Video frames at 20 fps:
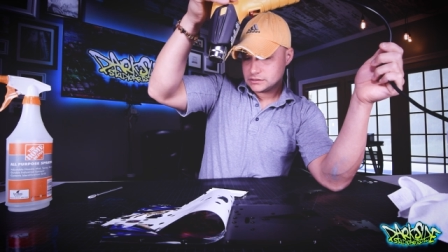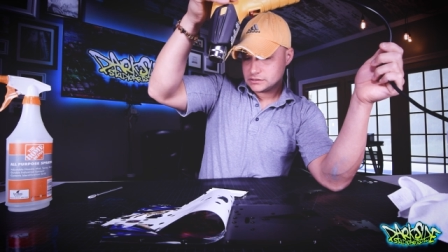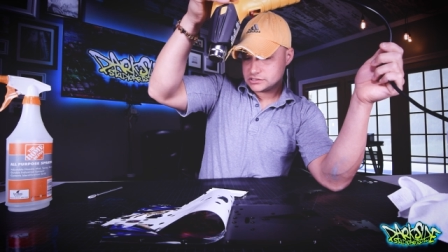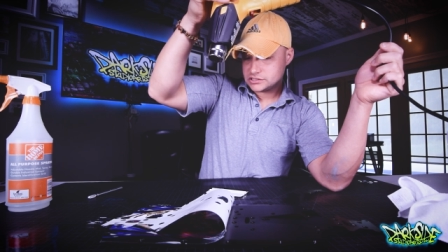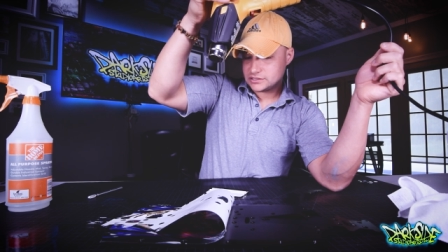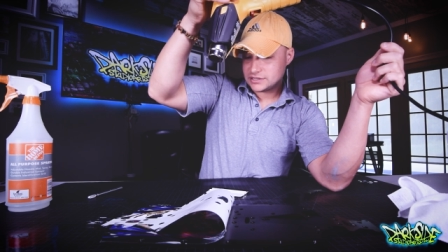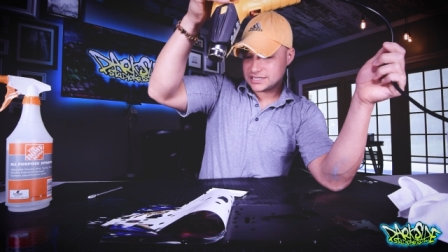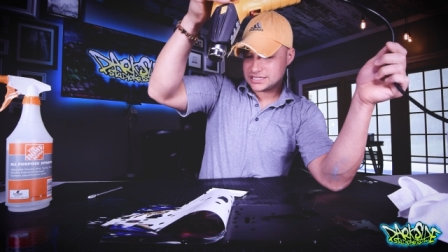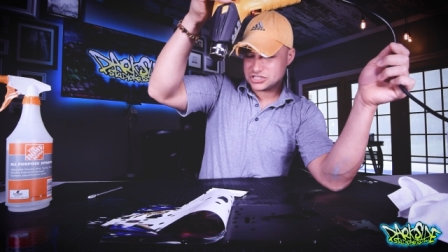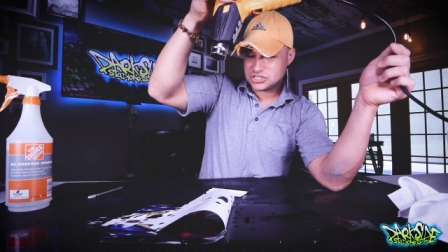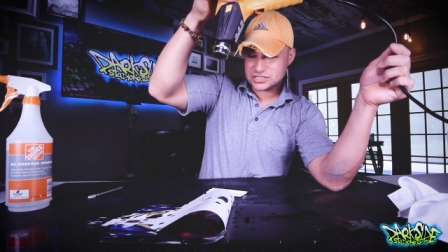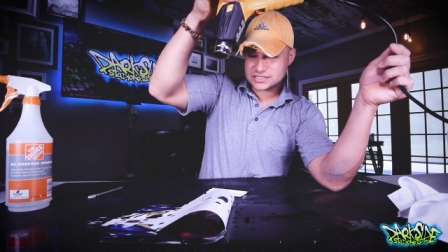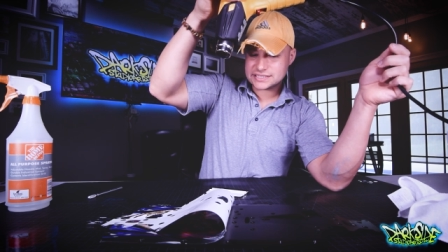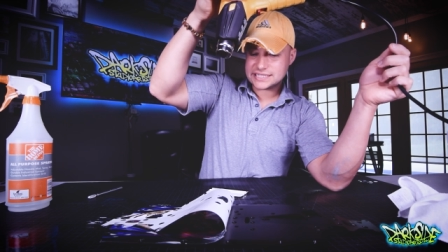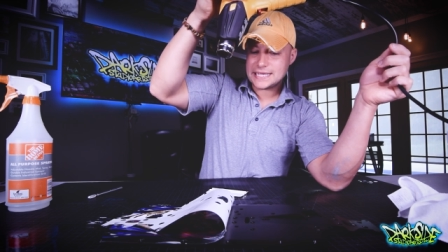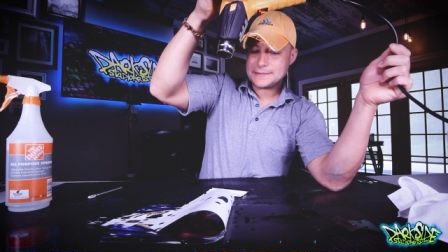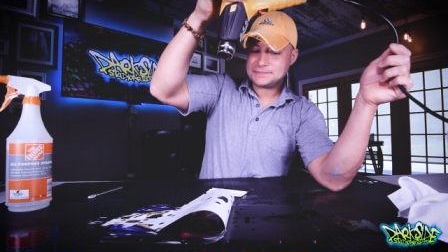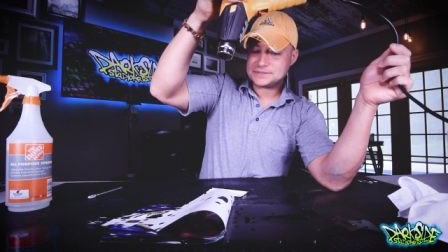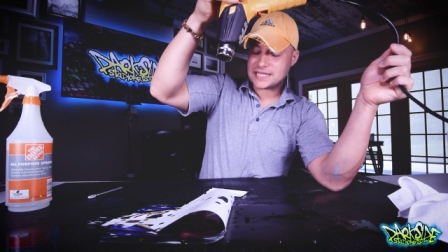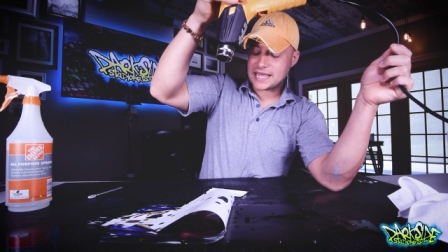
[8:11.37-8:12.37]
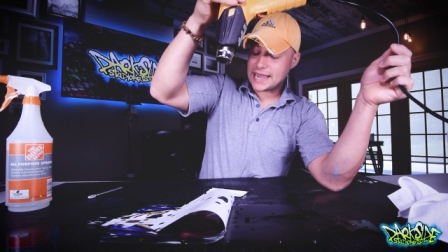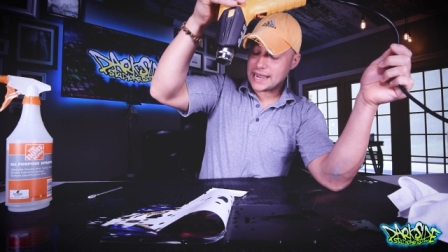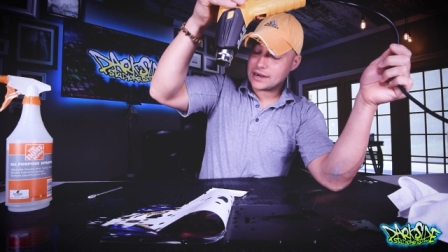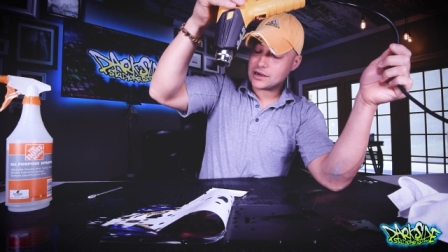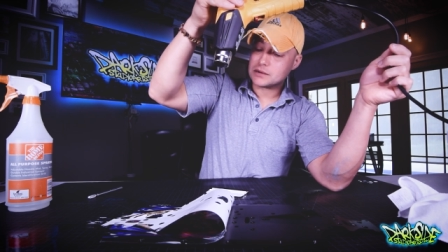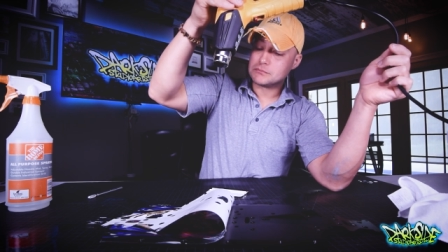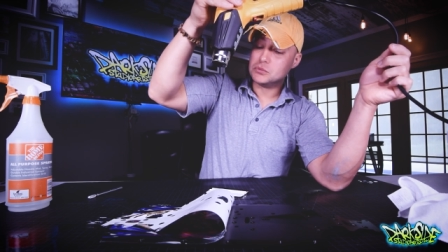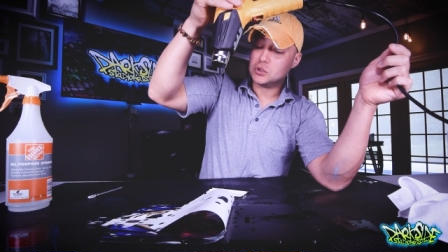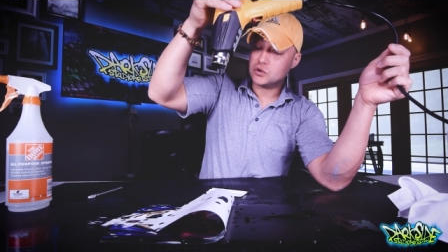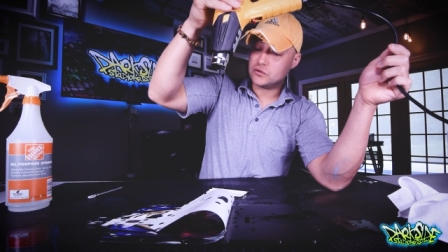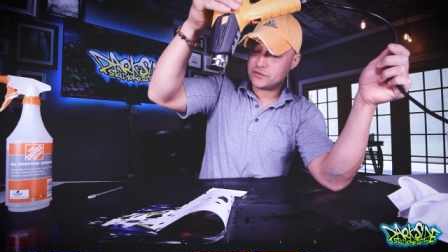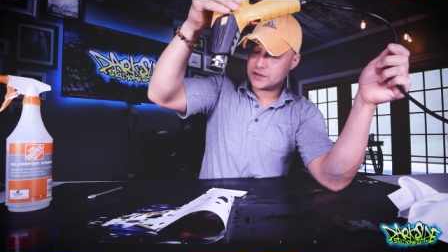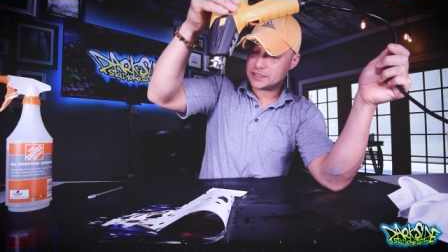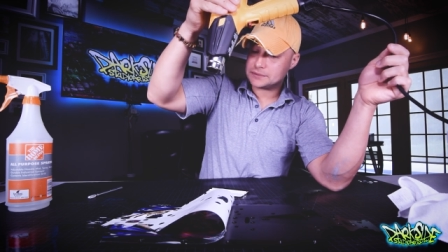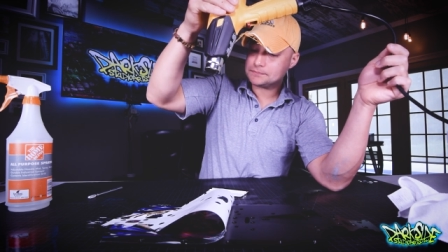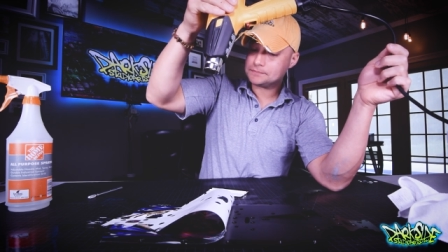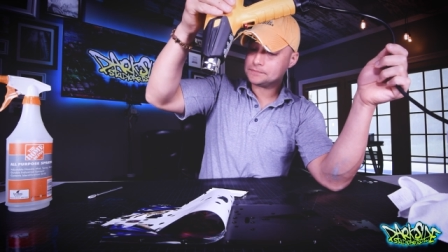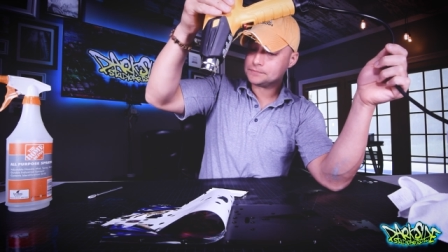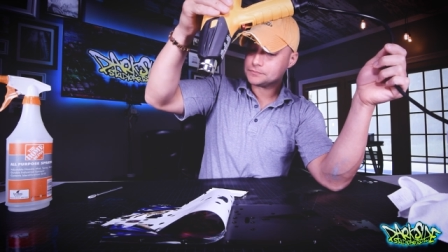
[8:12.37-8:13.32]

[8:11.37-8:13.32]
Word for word: so that it just keeps the air moving.